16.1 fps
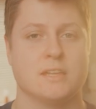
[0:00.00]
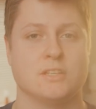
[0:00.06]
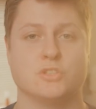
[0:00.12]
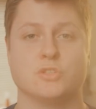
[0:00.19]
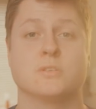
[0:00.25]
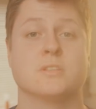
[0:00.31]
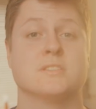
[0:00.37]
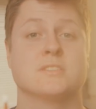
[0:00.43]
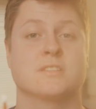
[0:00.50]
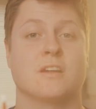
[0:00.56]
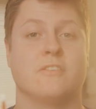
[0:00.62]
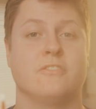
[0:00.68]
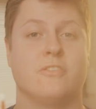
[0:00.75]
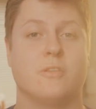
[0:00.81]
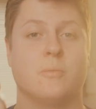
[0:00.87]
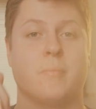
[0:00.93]
and you can
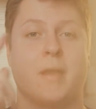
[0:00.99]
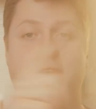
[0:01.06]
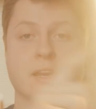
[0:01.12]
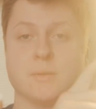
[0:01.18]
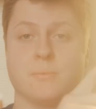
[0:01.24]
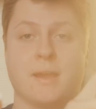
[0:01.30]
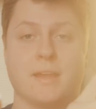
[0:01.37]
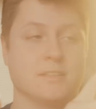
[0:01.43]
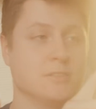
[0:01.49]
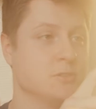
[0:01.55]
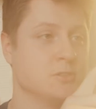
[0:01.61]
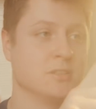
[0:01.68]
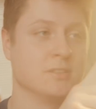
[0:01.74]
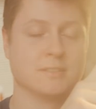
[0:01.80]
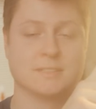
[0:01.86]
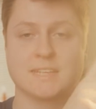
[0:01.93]
stuff them anywhere. You
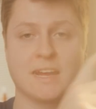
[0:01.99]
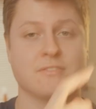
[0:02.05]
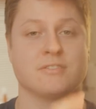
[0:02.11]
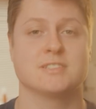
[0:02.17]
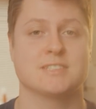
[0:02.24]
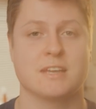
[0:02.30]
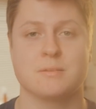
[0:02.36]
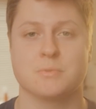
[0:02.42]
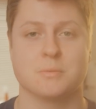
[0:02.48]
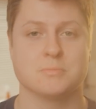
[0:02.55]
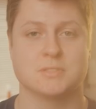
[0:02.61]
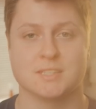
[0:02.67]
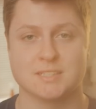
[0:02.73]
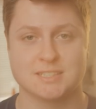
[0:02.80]
can gaffer tape them to the